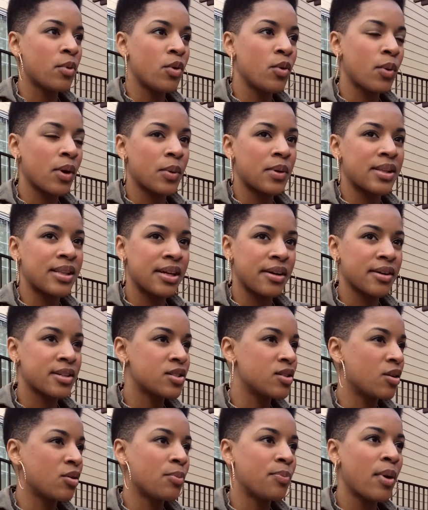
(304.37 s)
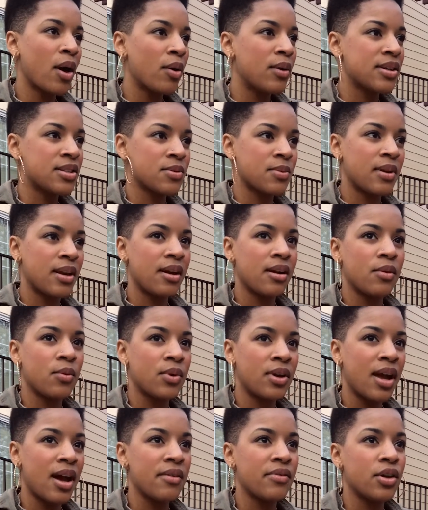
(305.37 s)
people who work with lyrics, so poets,
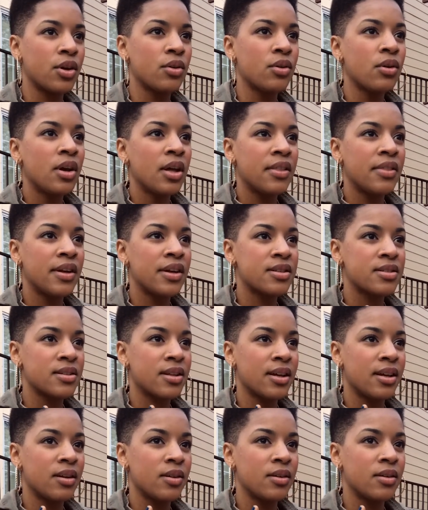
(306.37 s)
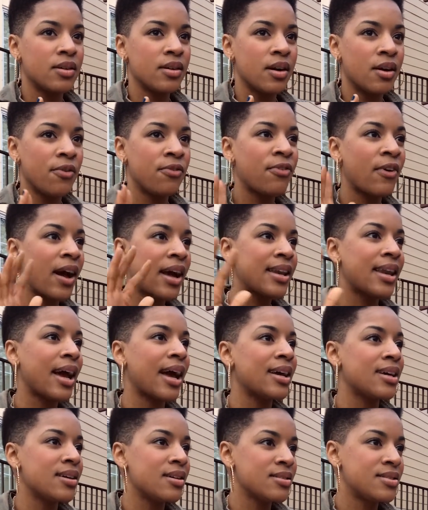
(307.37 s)
what have you, there's a
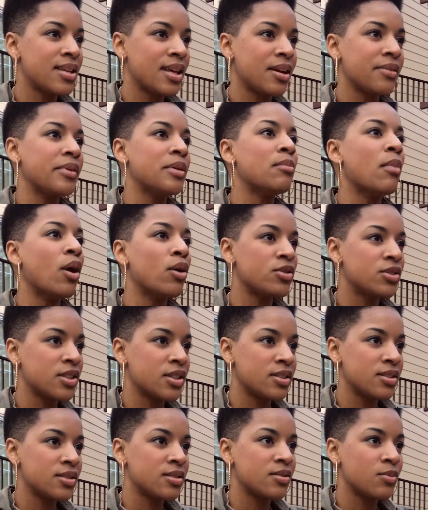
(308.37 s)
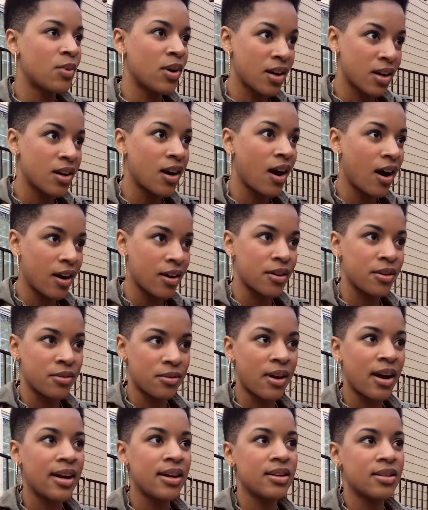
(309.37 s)
finite set of emotions, one could
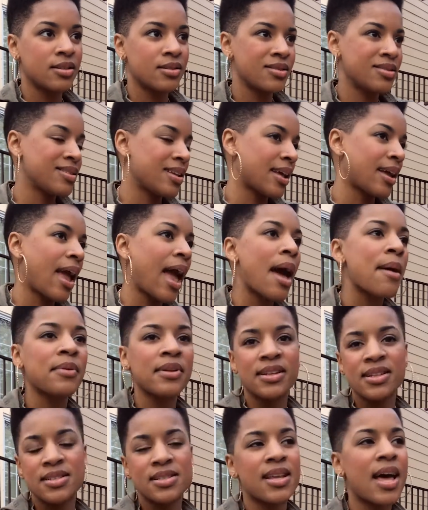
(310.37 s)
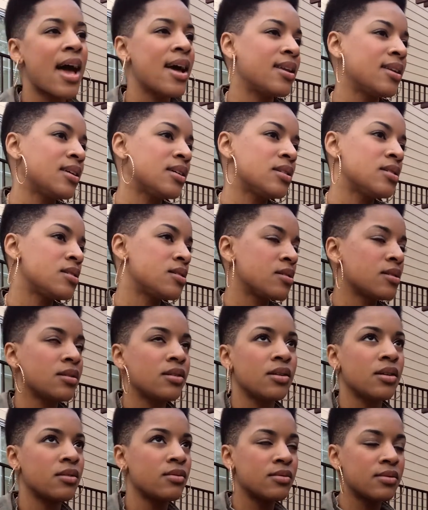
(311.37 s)
argue, right? happiness, sadness,
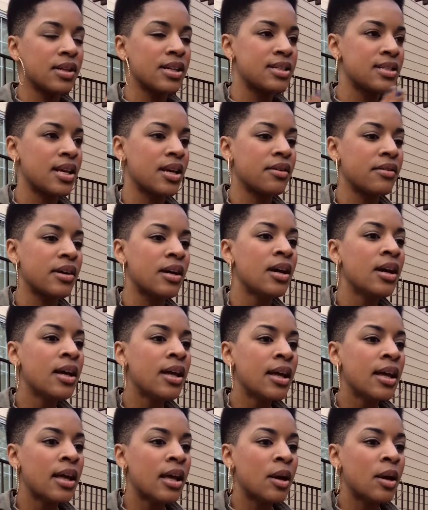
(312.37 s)
etc.